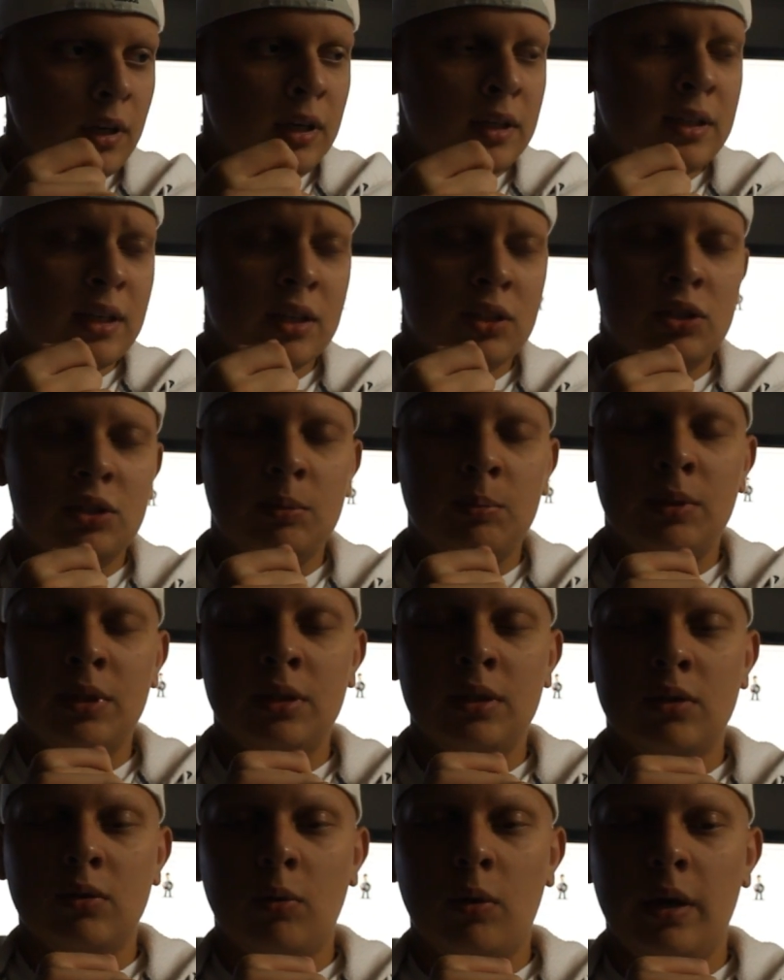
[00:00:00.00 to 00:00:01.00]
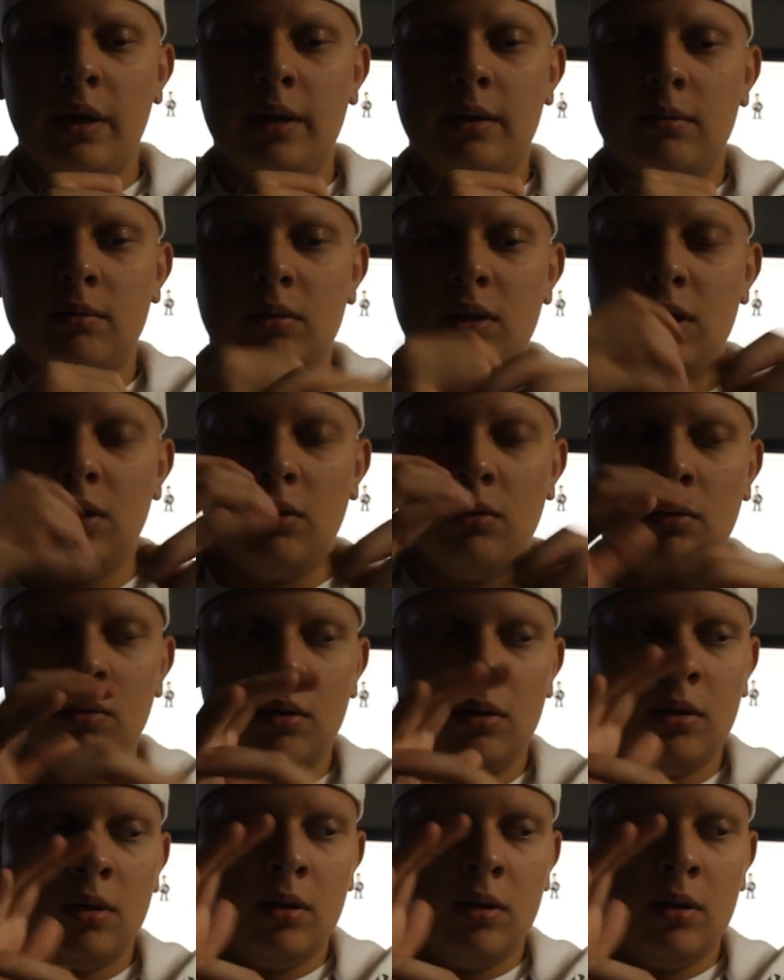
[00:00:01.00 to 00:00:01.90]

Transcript: it's actually been quite, you know,